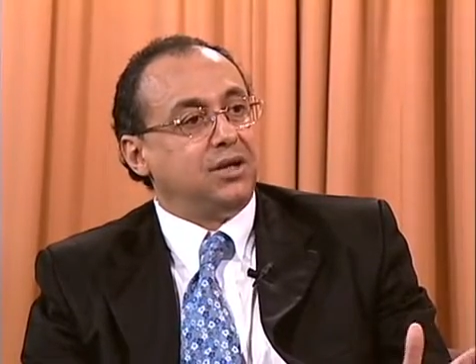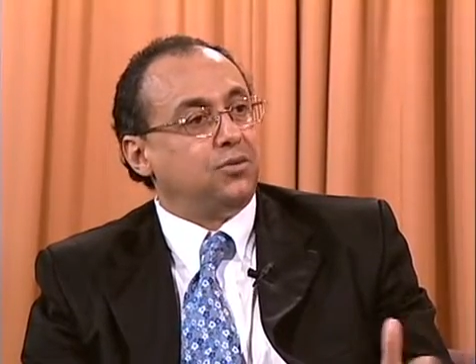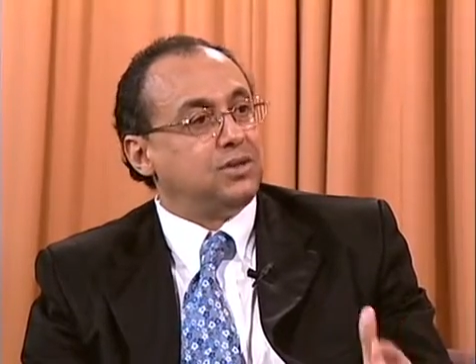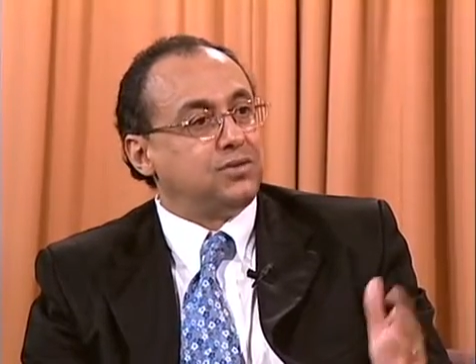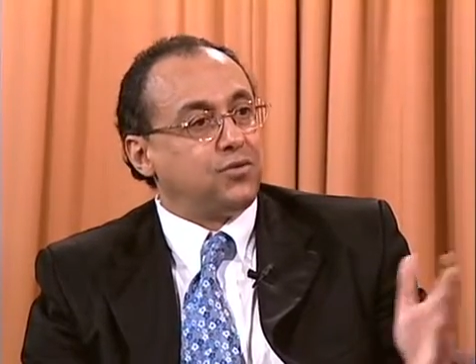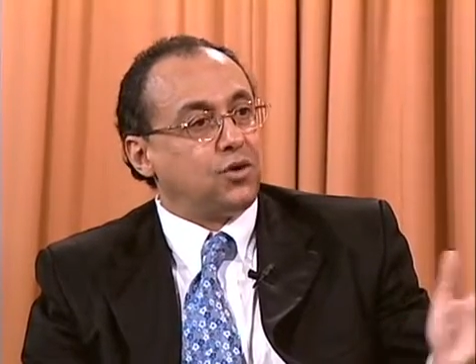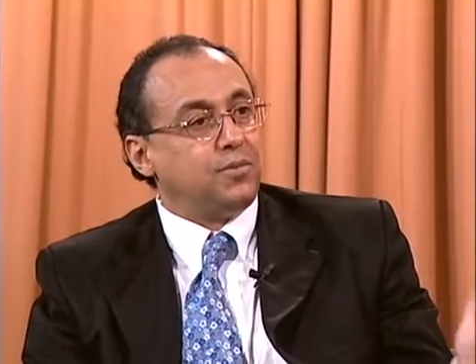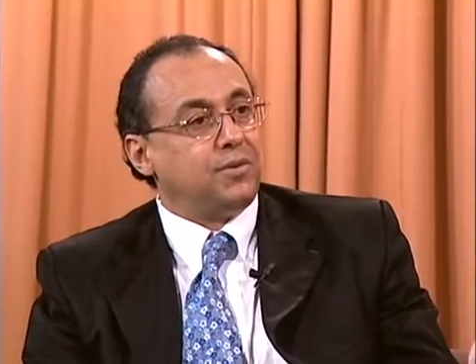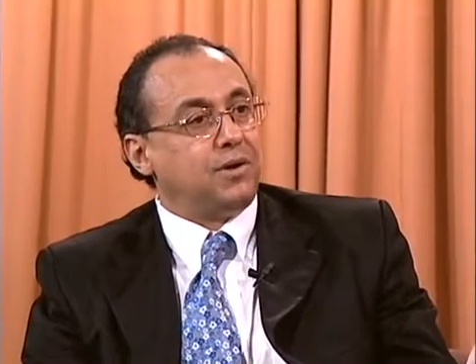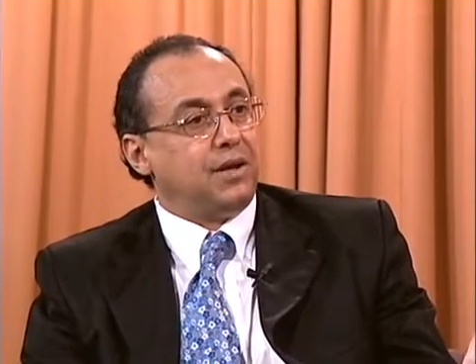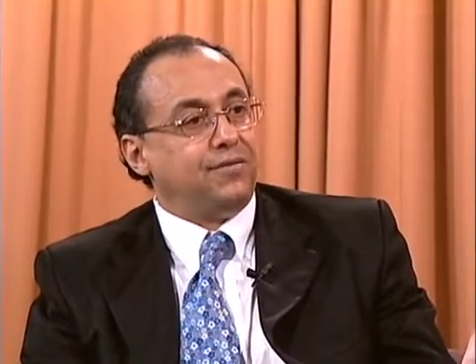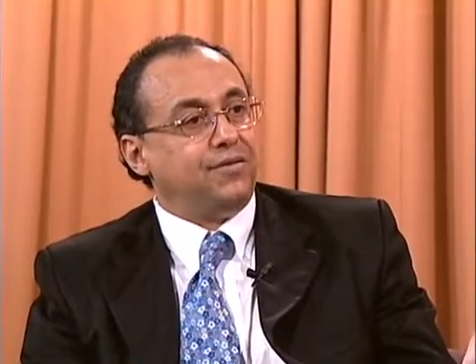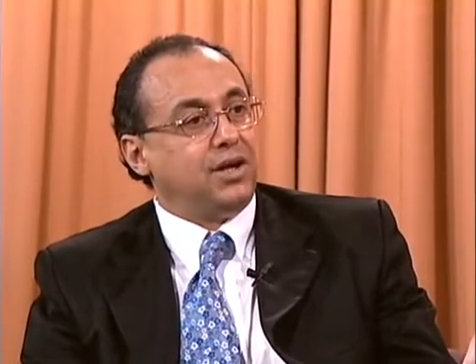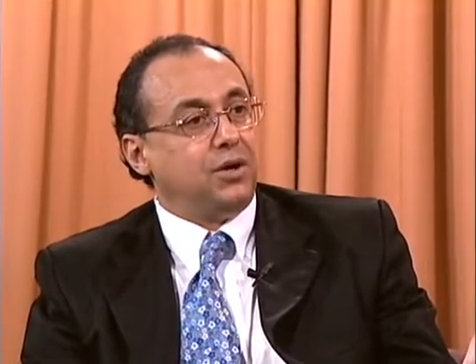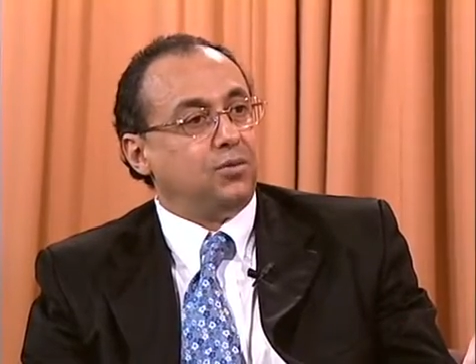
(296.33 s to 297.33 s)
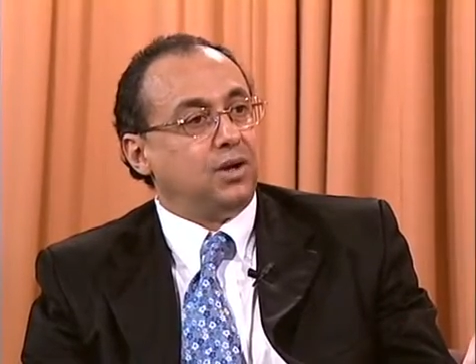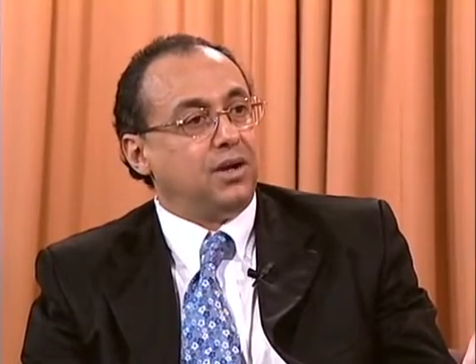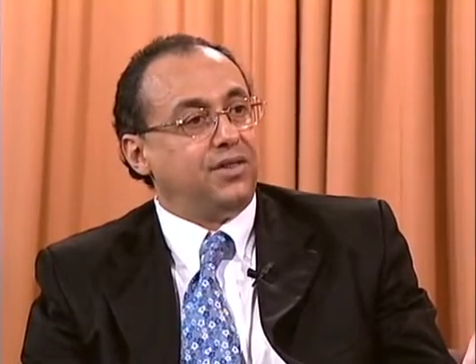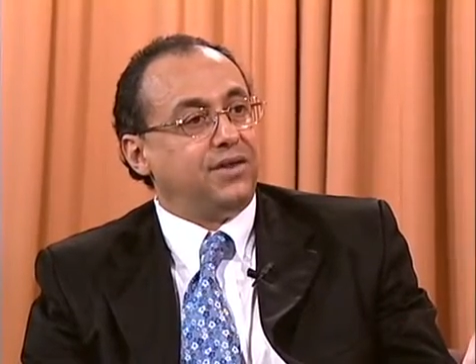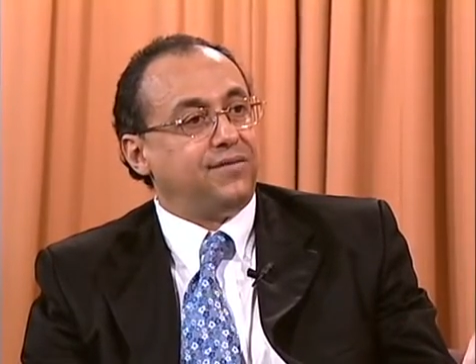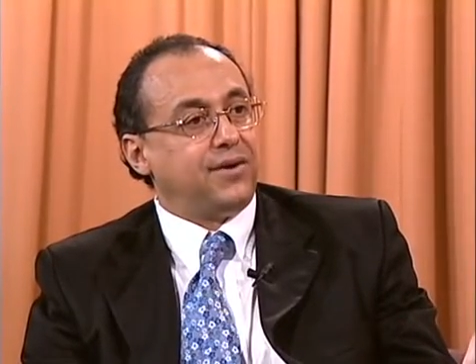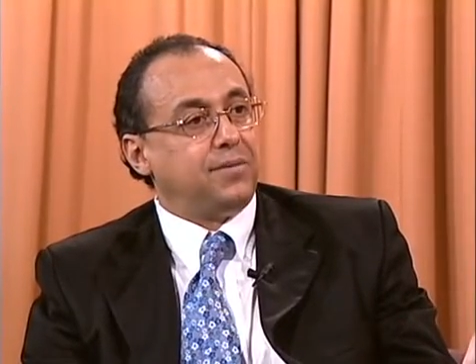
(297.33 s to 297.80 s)
He was from a very
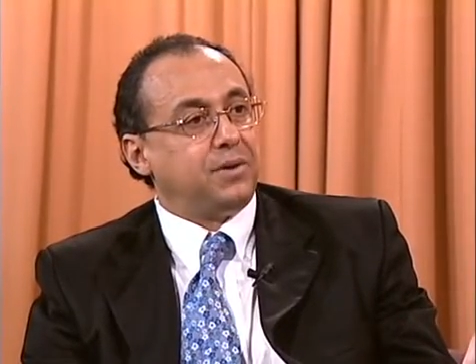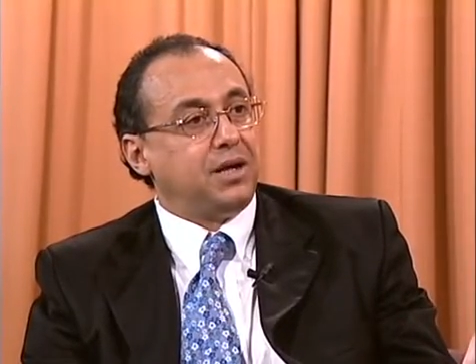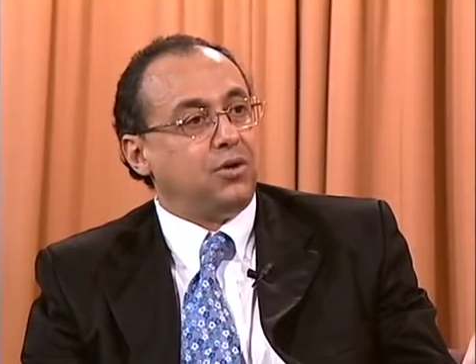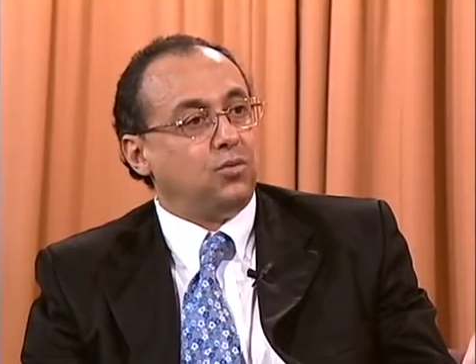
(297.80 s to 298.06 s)
wealthy family,